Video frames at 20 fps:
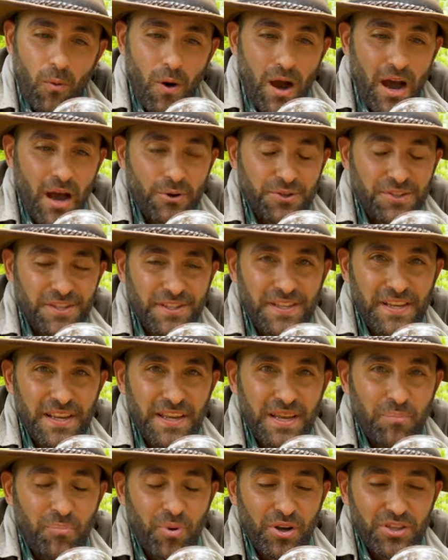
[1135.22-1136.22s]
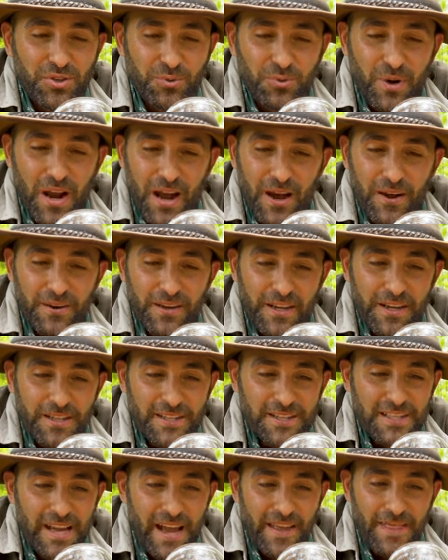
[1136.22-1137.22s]
Wow, seeing it buzz around
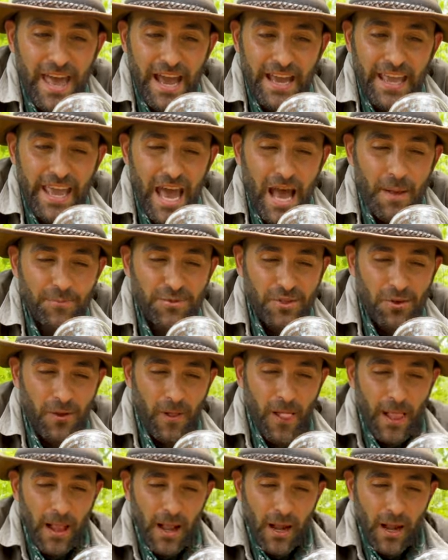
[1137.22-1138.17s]
inside that capsule